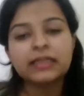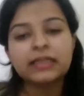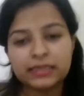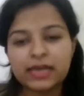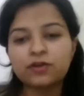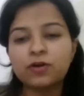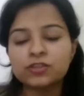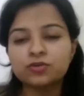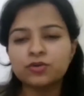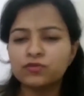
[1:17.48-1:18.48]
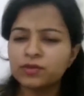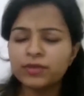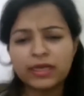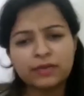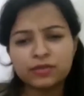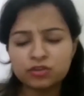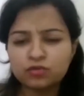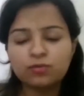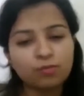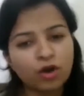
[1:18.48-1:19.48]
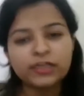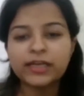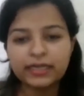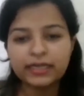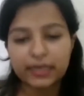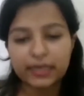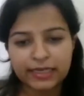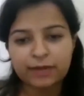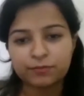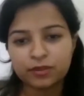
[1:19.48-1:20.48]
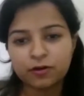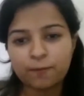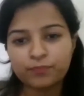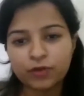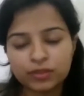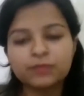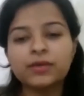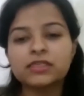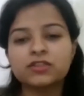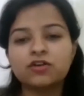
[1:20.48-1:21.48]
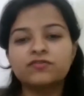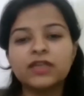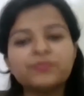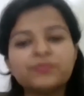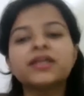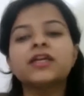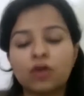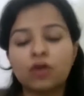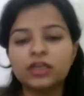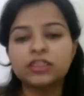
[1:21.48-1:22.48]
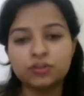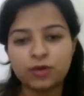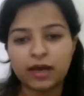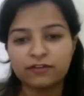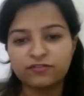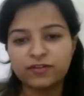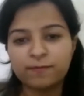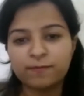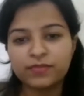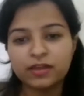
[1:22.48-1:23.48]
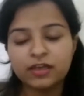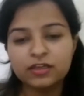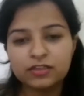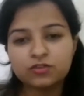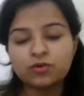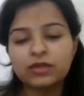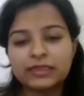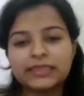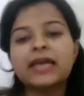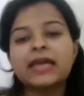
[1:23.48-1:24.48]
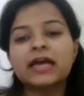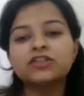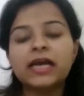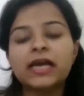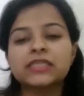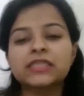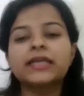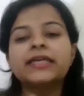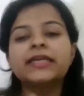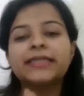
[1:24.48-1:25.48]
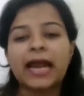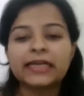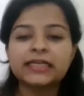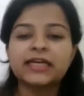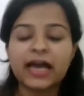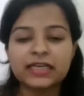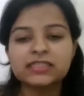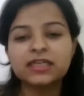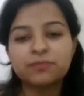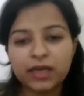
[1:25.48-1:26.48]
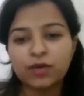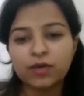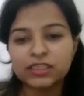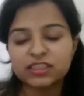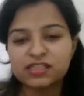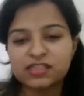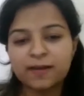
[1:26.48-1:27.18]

then also you will be able to moderately attempt on the basis of the limited knowledge you have. So then actually I started categorizing my questions